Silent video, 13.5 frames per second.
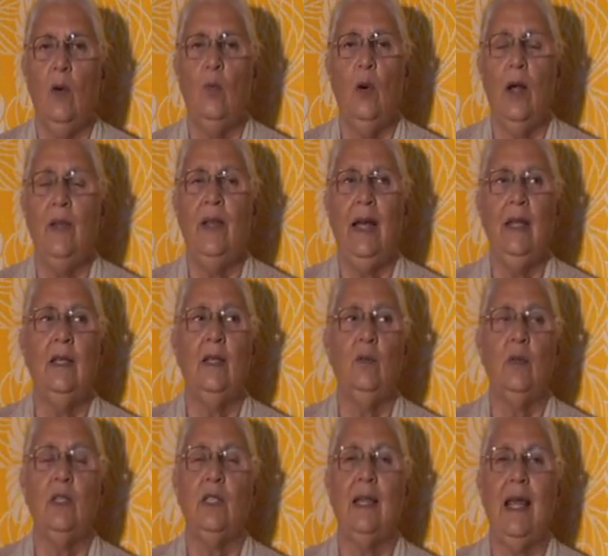One night it
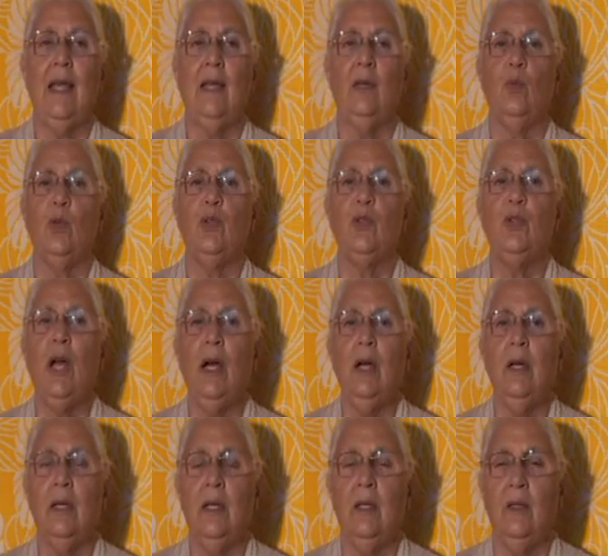was like it was
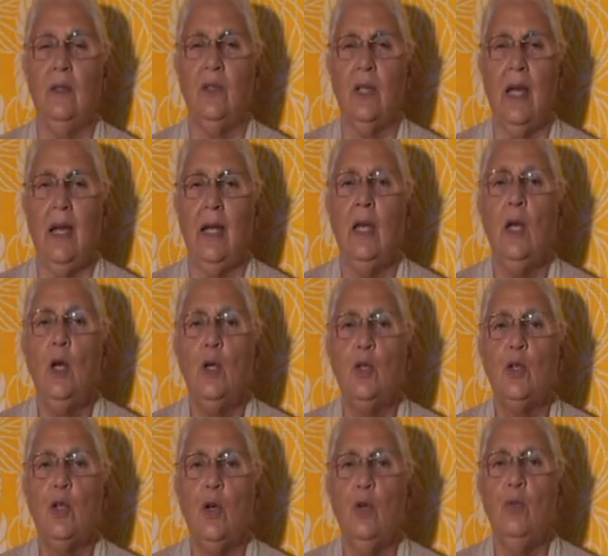dark in the sky.
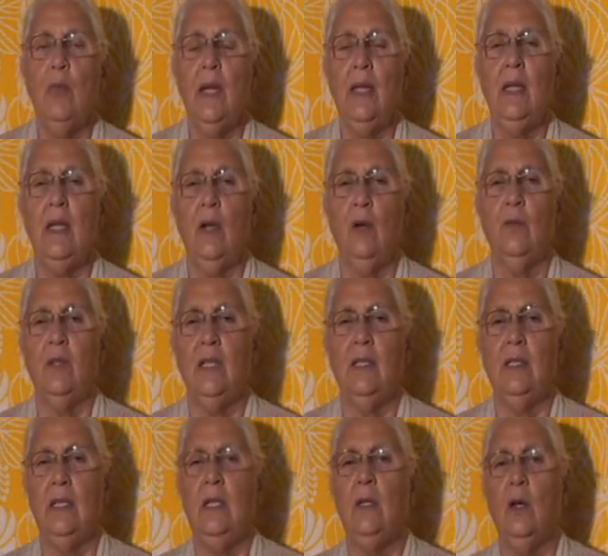So many of these
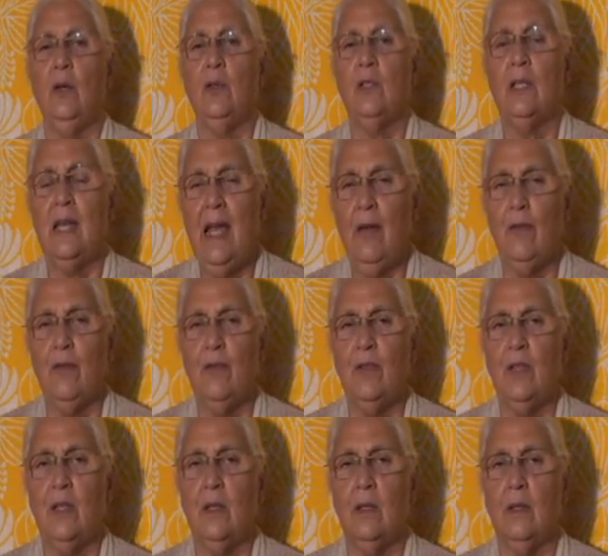seagulls left.